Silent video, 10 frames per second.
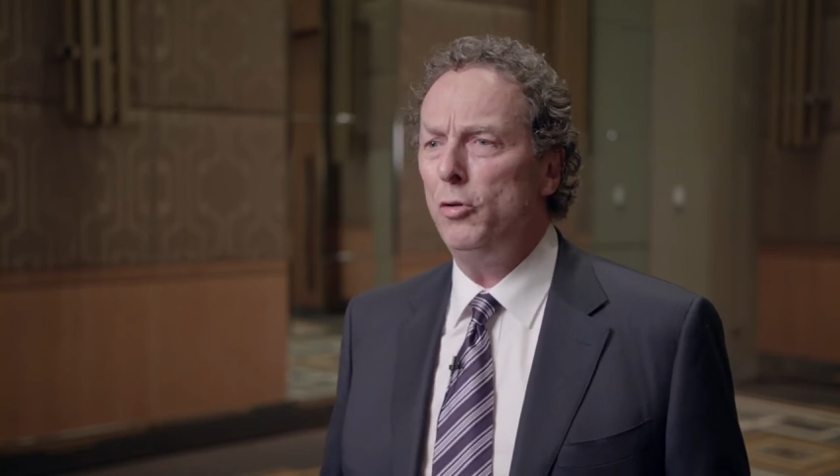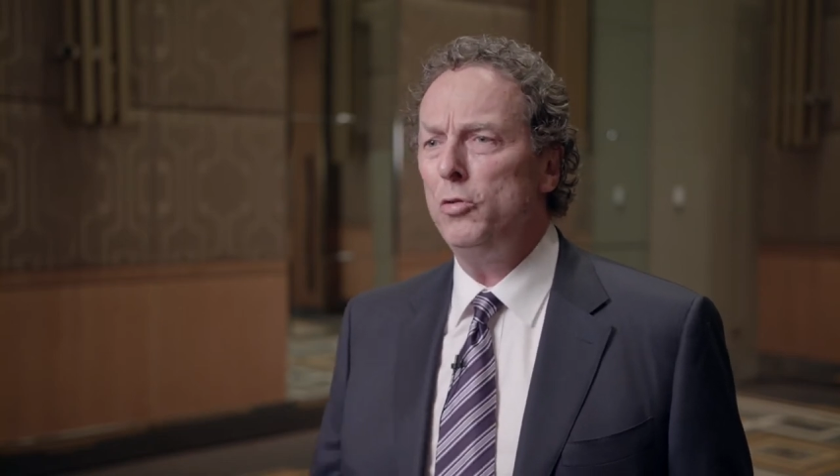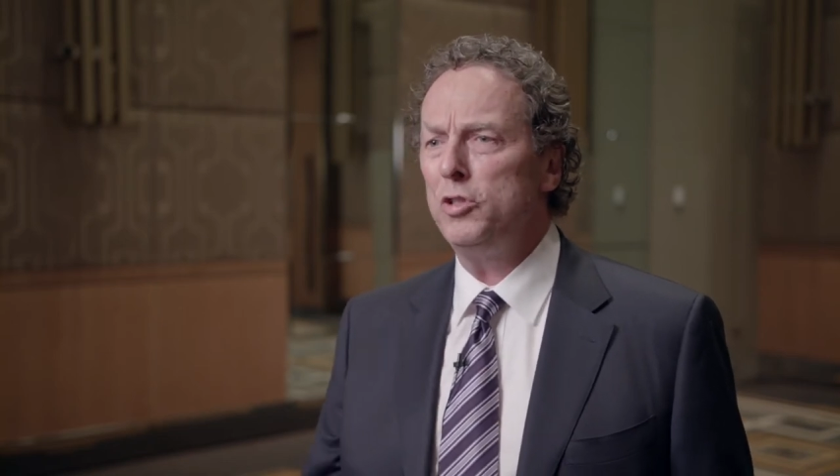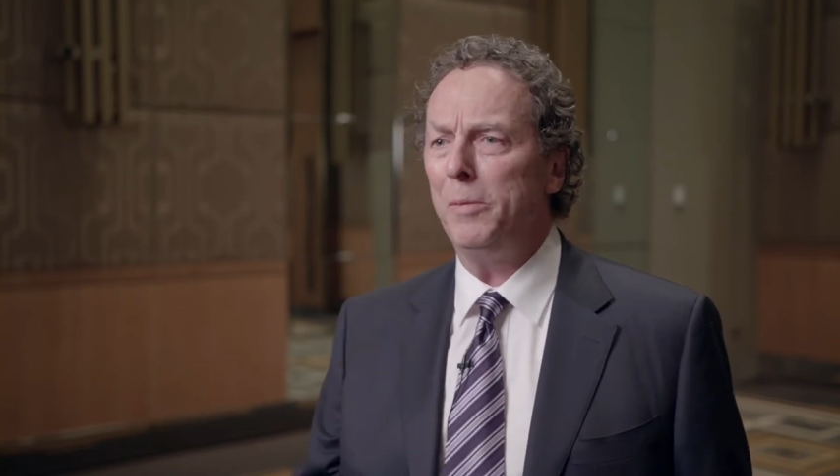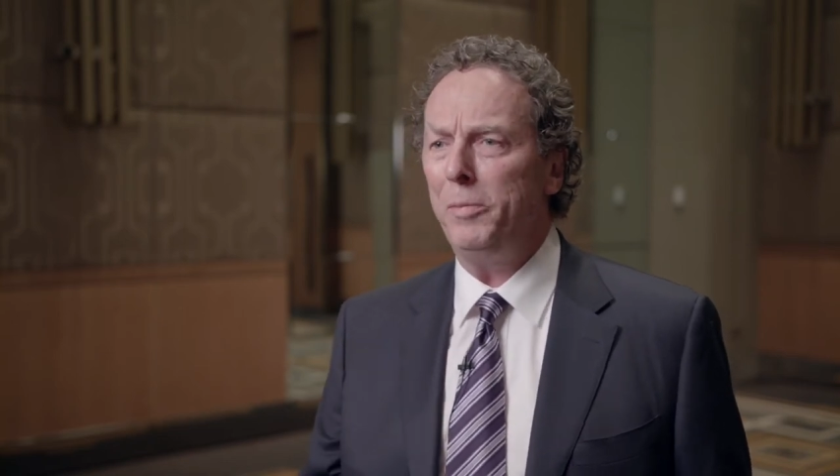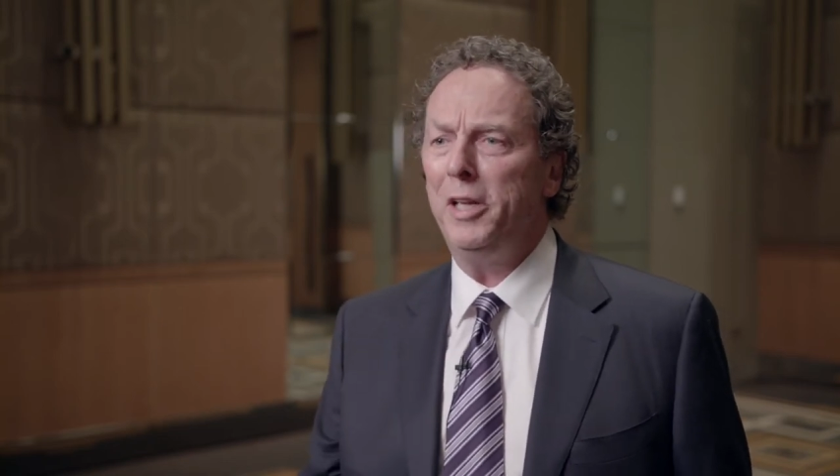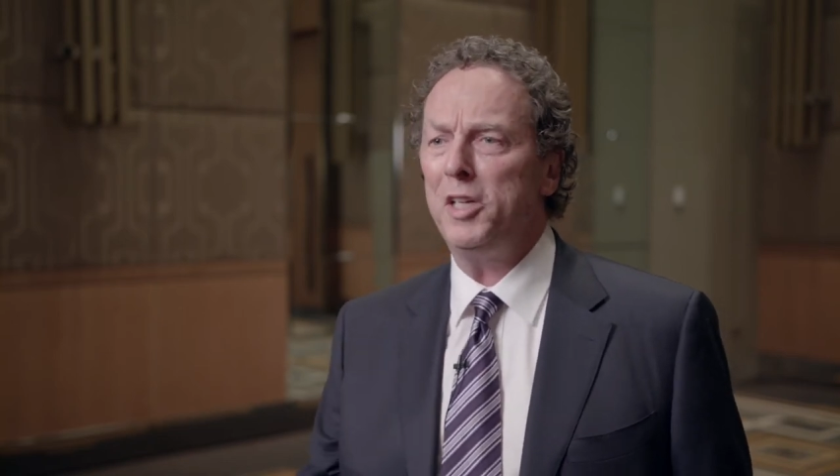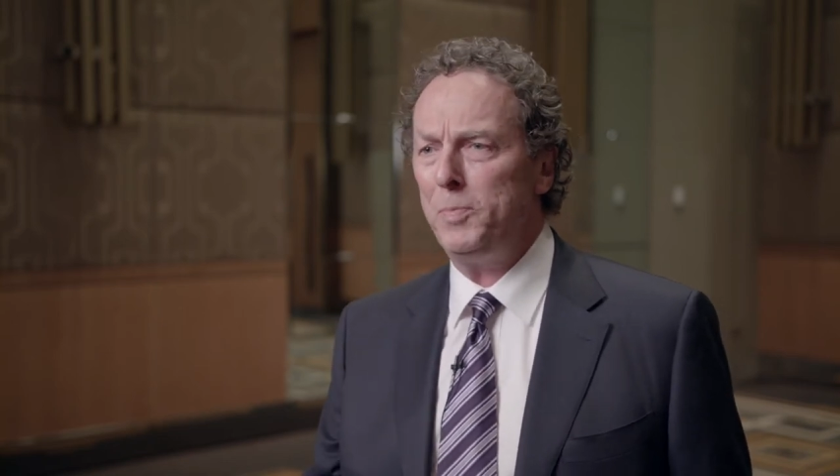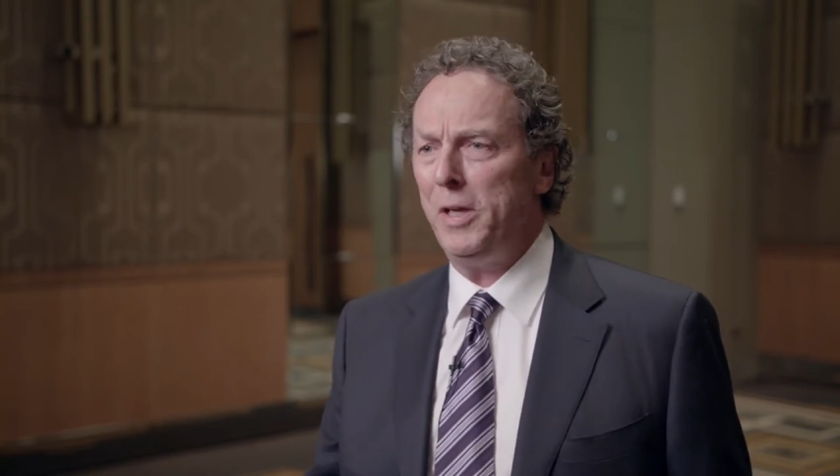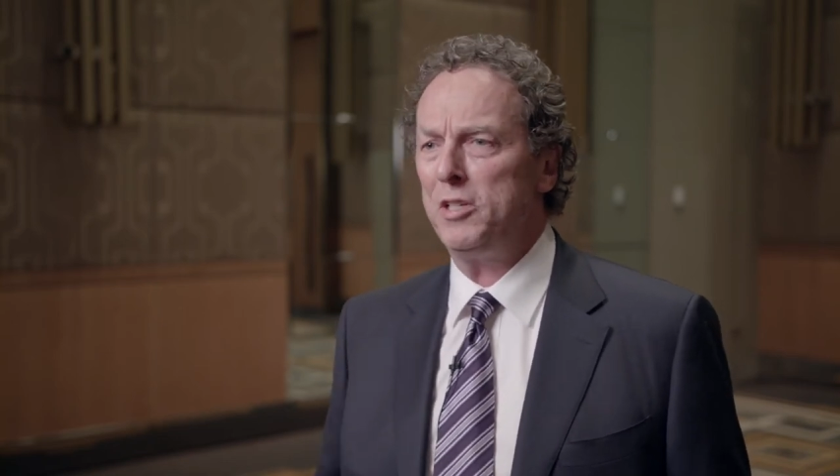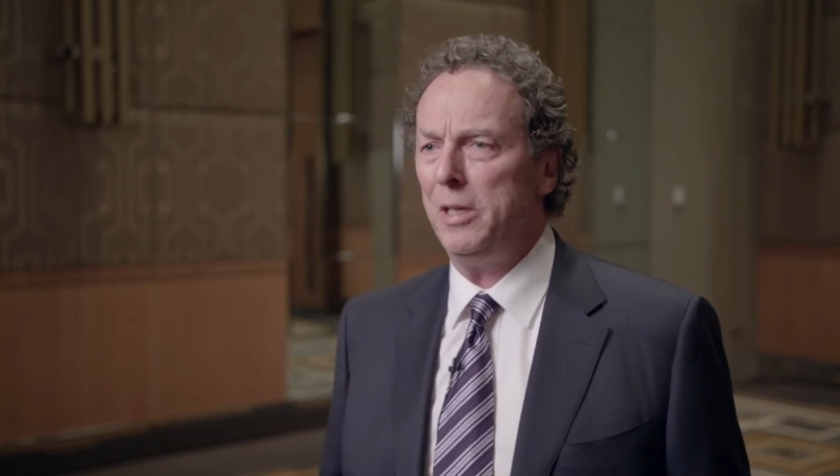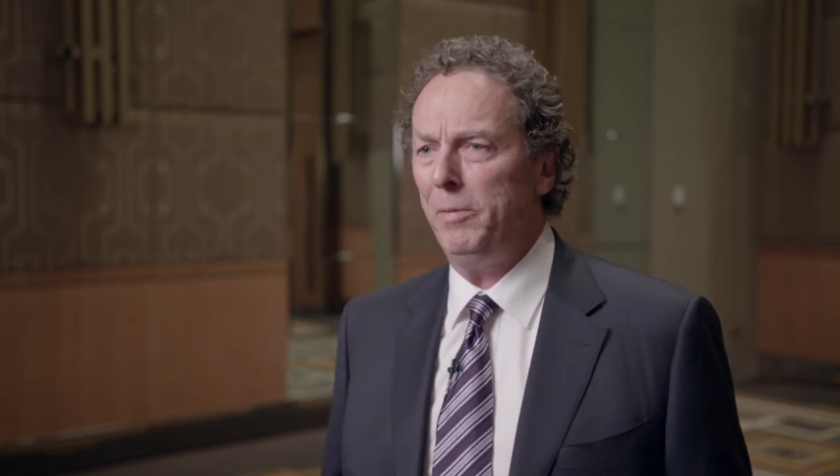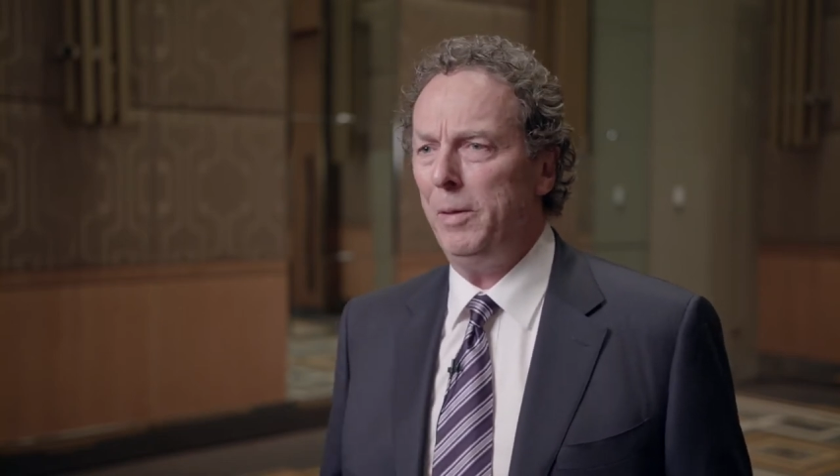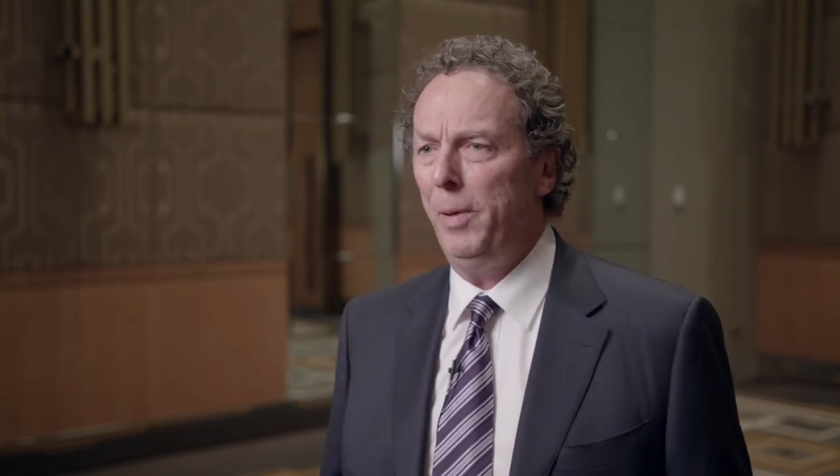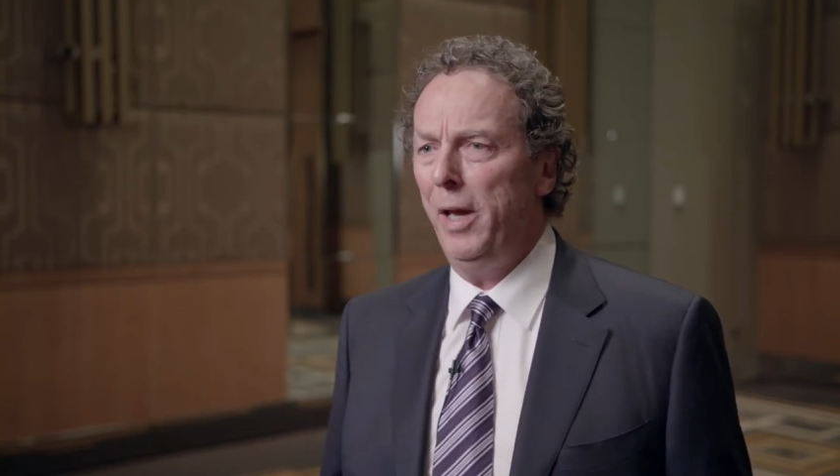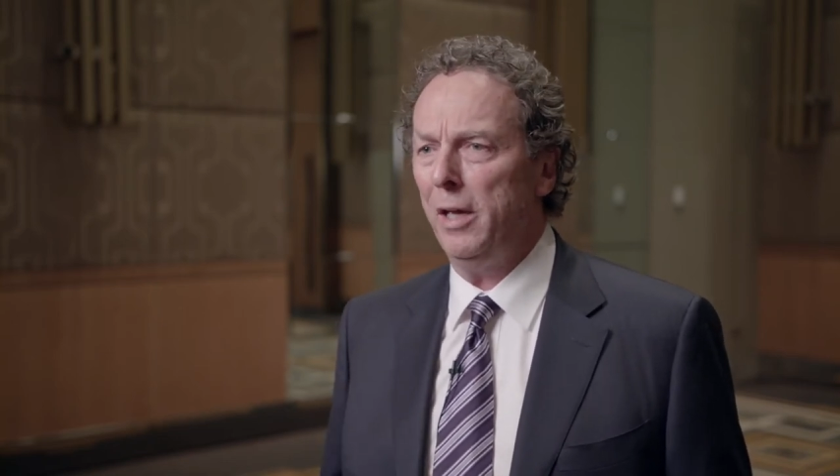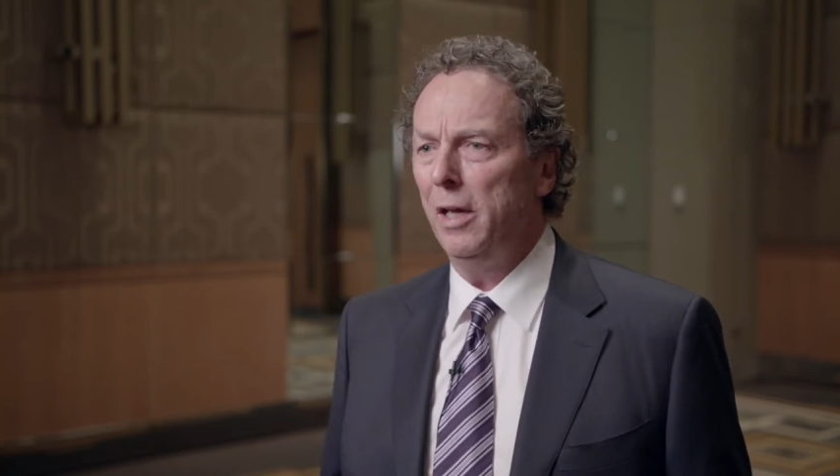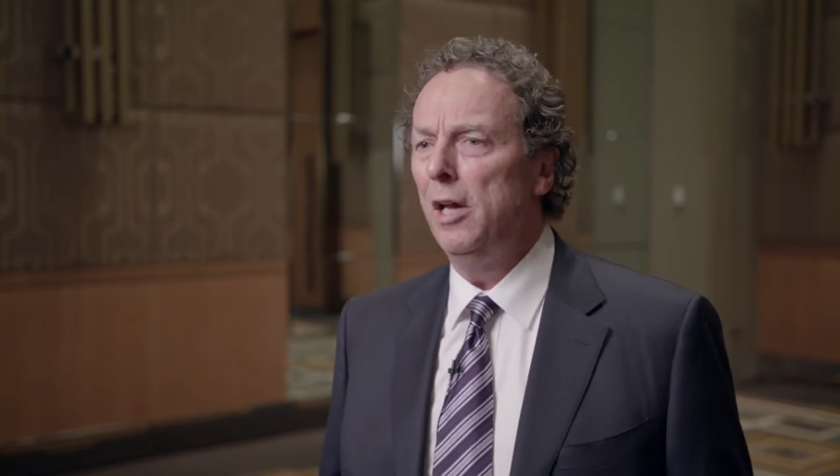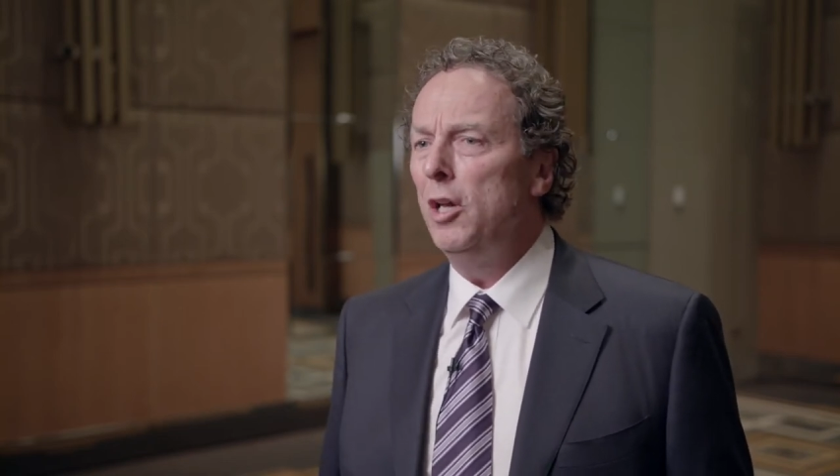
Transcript: do something and expect something back.